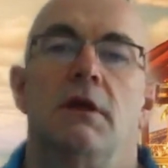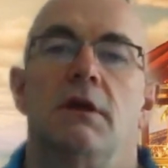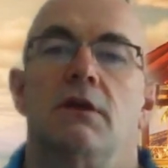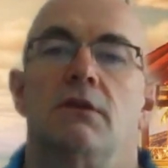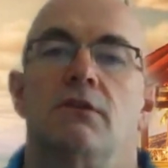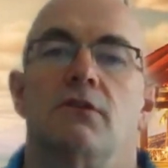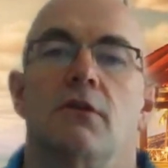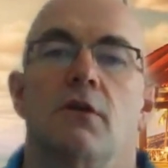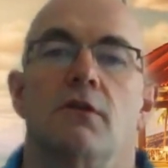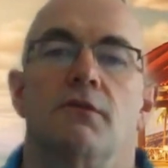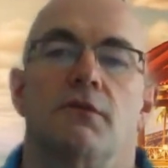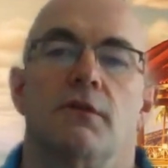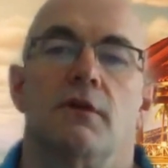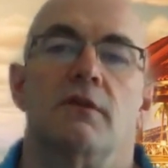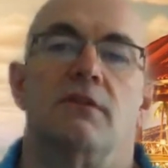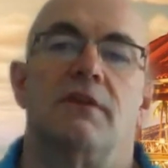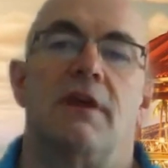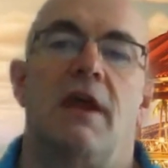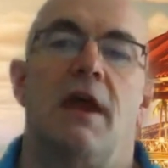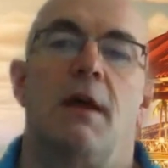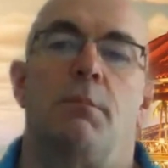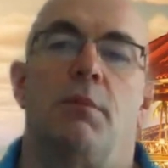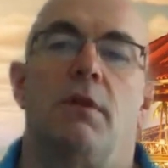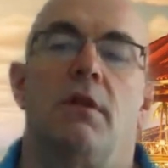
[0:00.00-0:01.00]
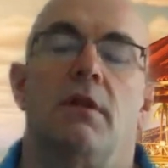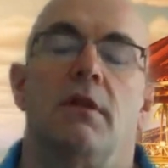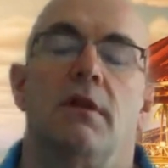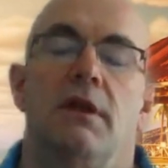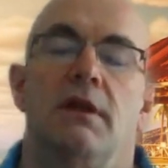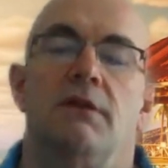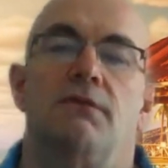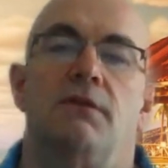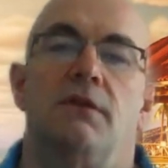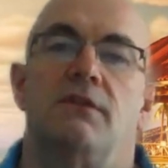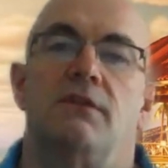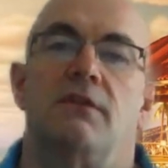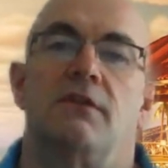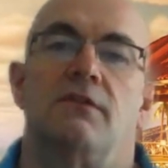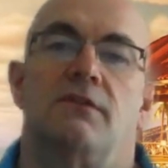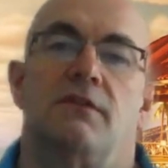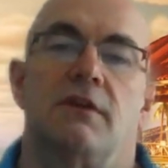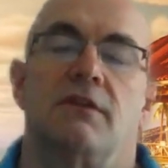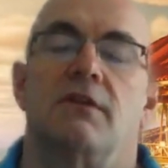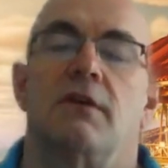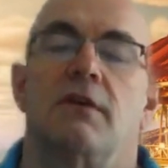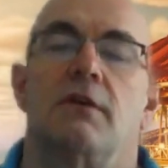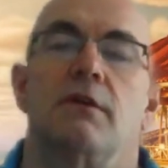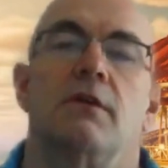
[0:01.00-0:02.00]
So, for example, if it's a
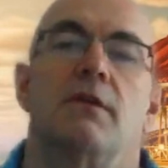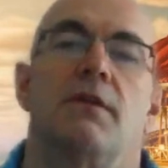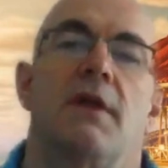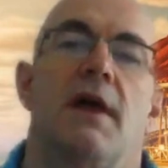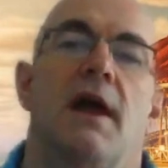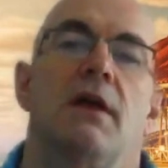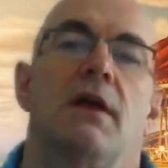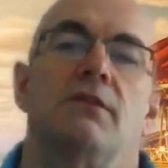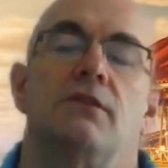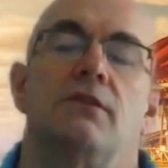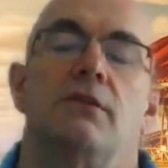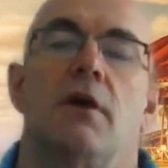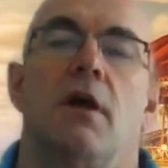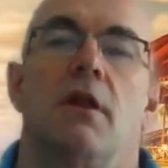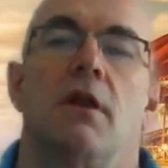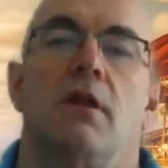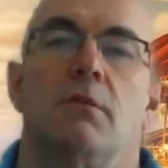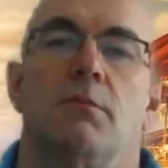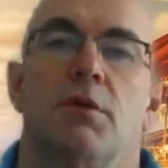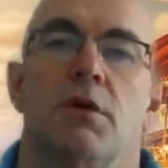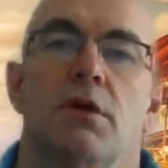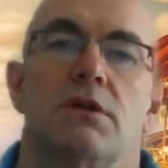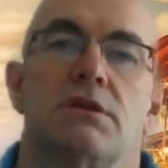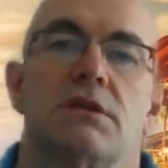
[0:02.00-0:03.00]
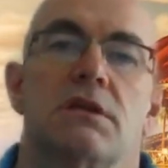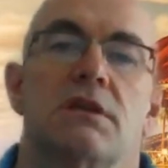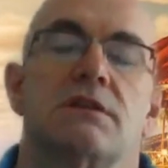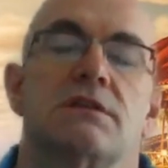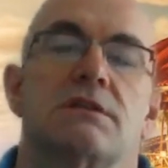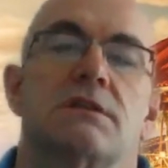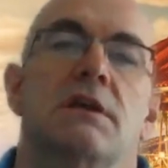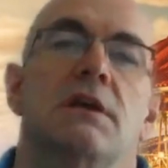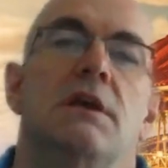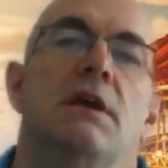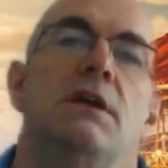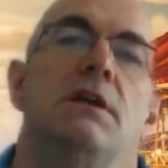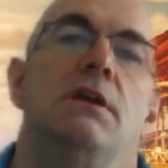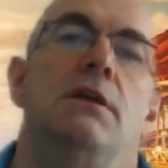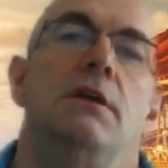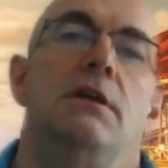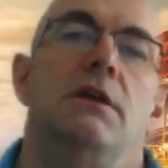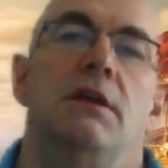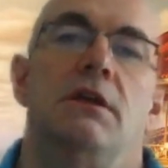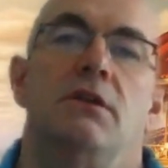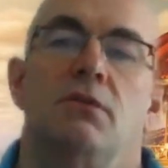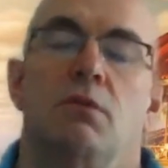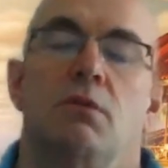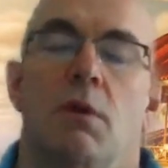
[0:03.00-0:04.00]
$600,000 purchase, you
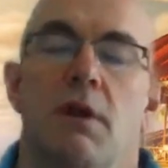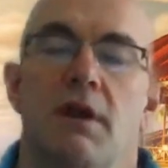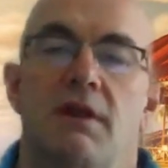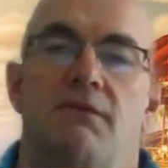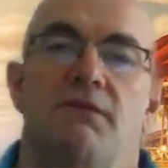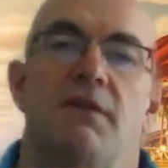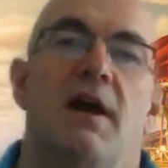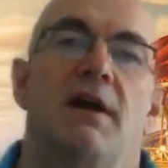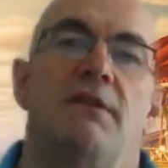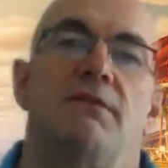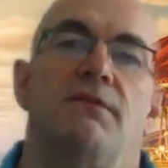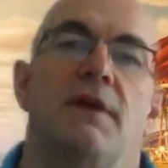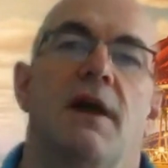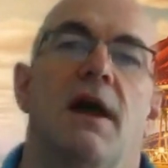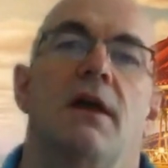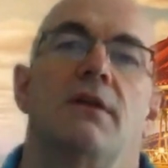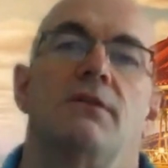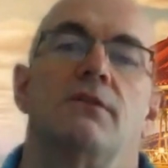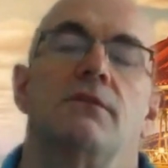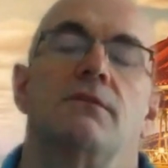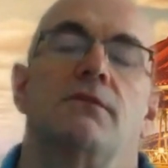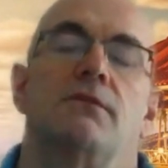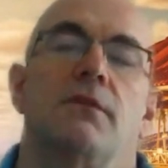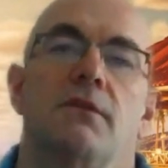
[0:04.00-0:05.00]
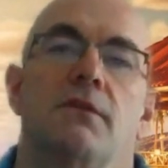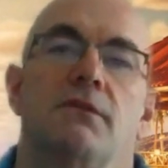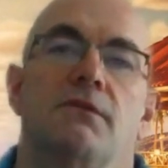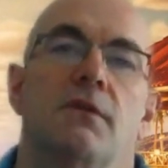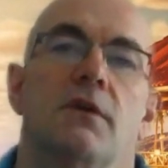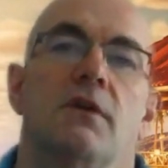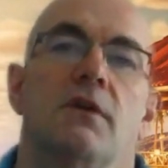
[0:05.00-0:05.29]
need 25,000 for the first